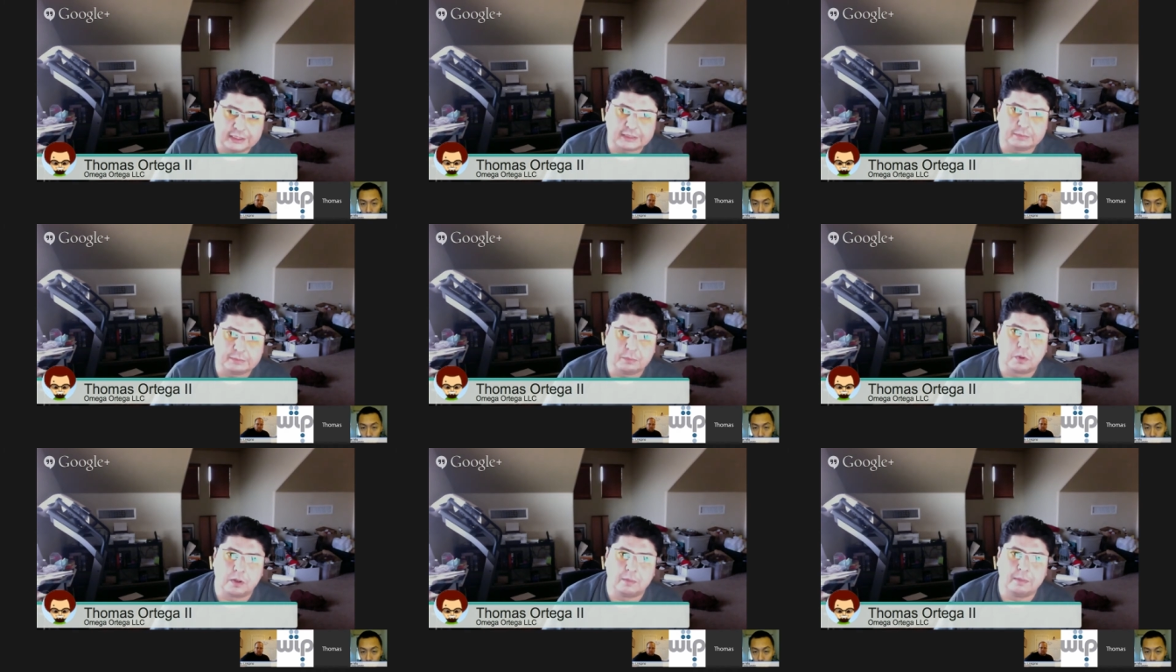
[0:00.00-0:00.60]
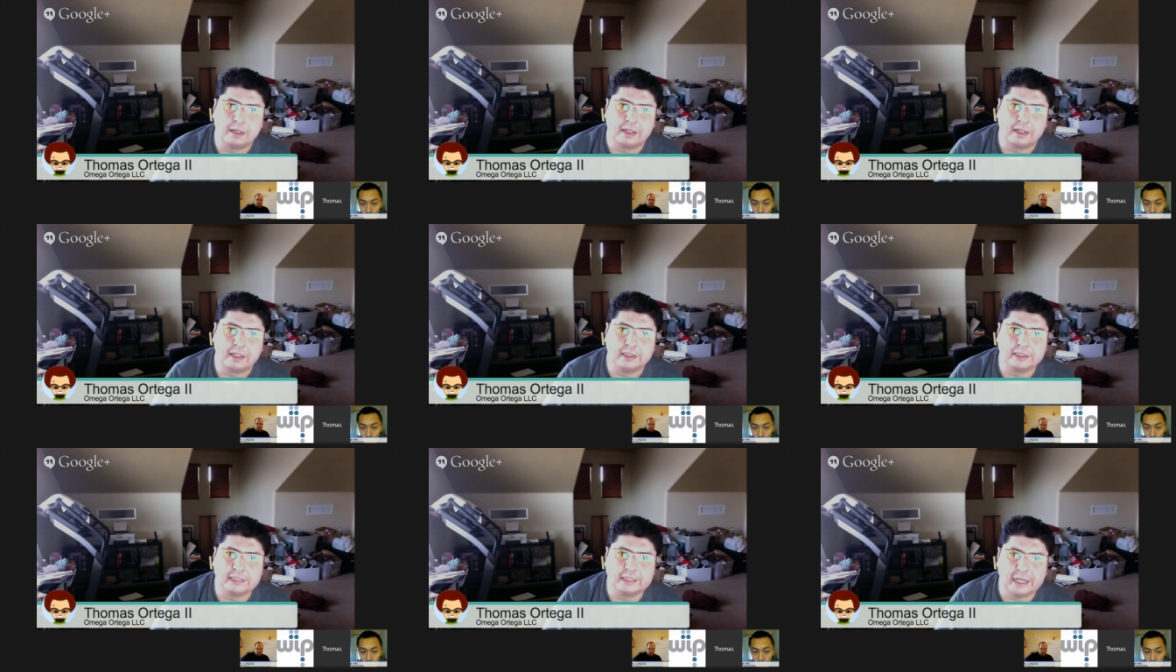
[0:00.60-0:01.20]
It's more about
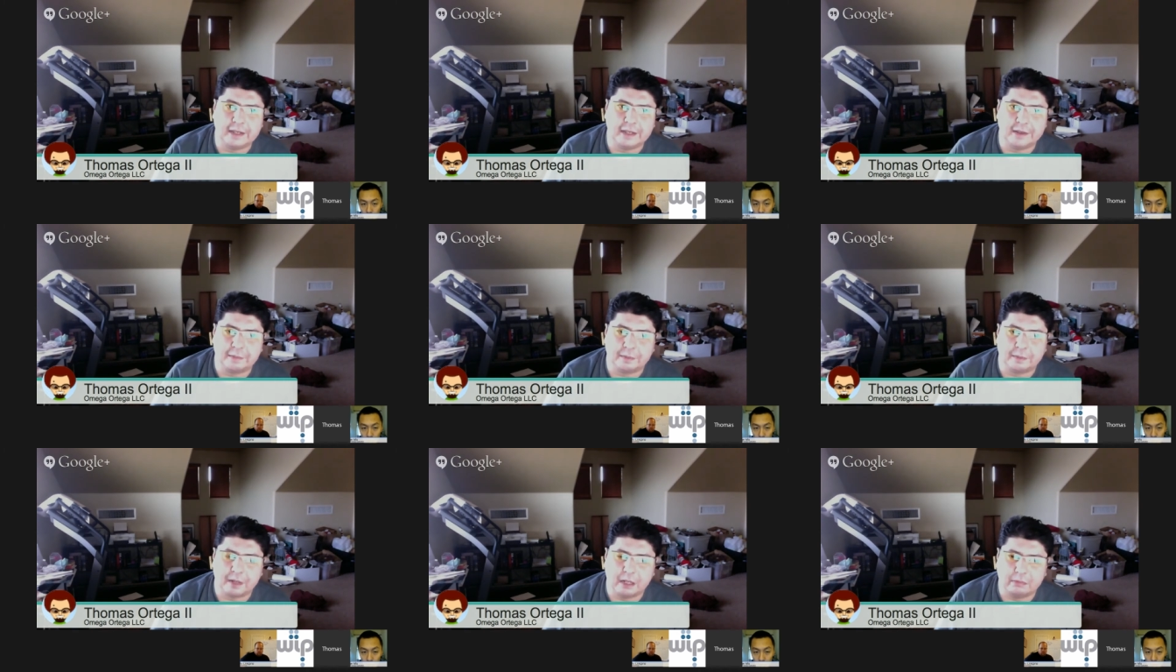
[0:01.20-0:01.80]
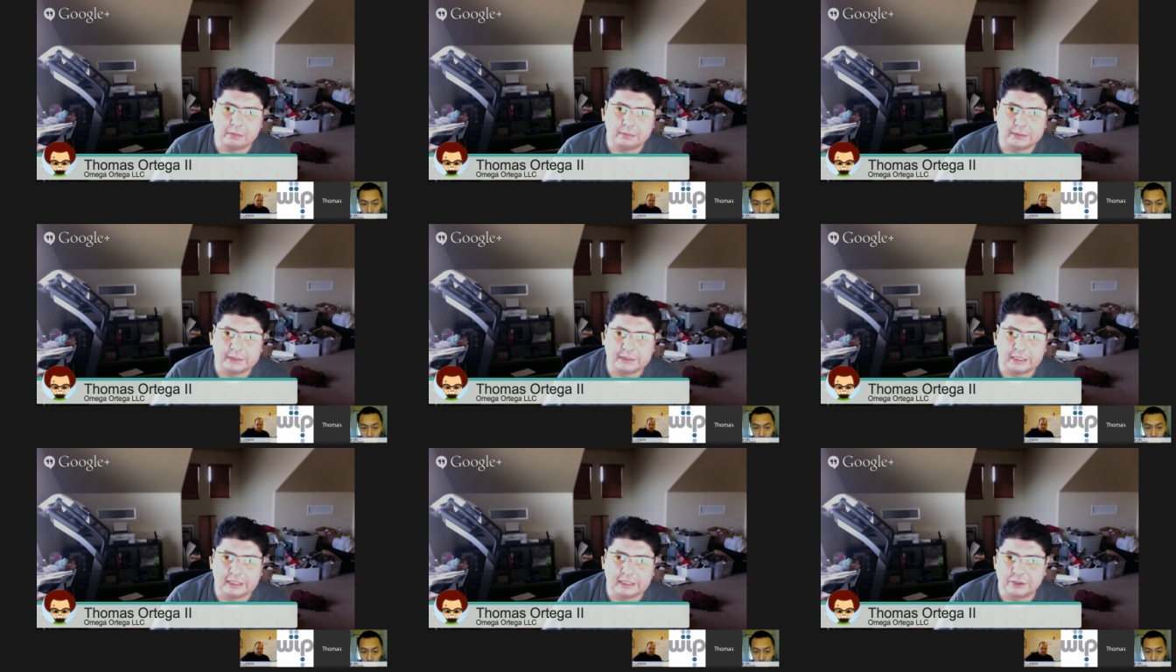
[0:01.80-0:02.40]
understanding their problems
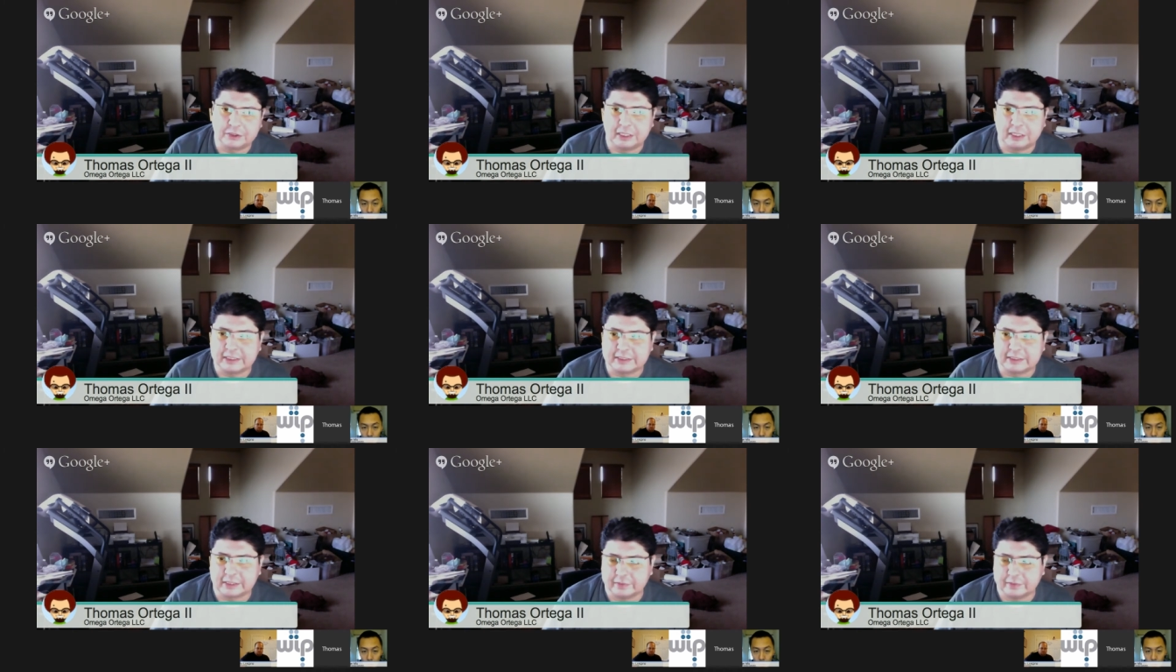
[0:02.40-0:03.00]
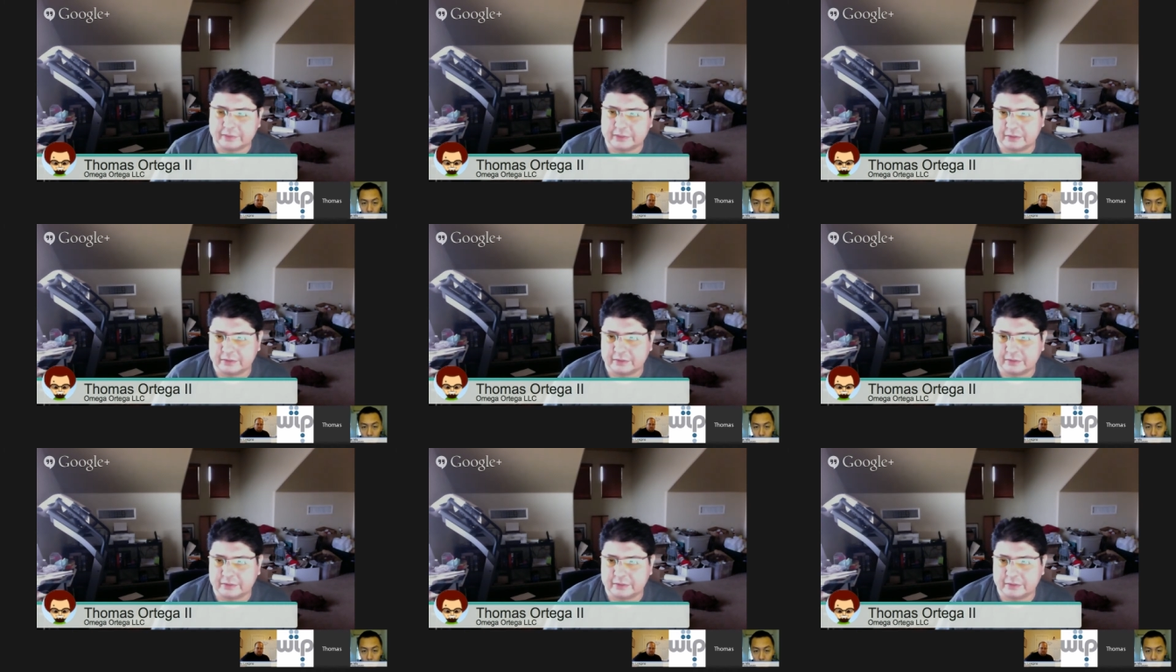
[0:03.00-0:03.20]
and trying to solve it.